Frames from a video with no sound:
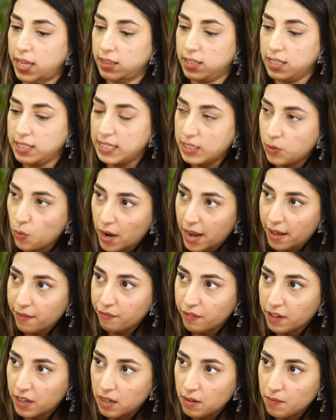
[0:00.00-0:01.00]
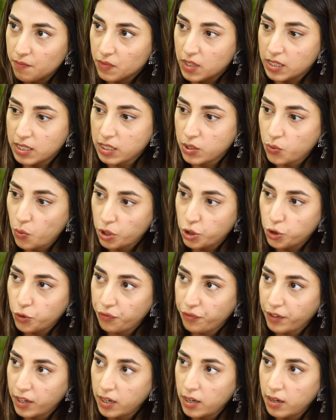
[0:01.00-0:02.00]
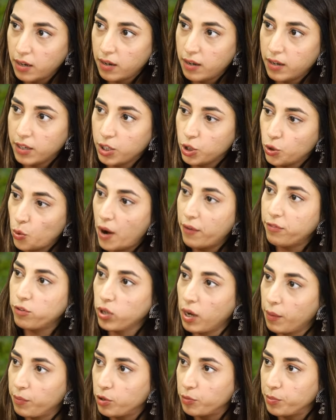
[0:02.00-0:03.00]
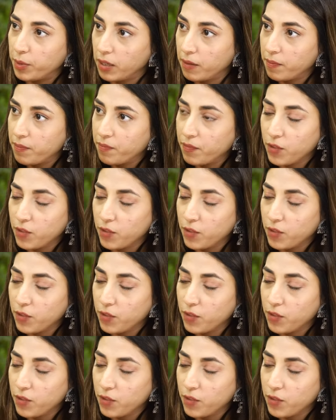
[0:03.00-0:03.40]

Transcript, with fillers: this is what I feel, this is what you feel, you have to come to me.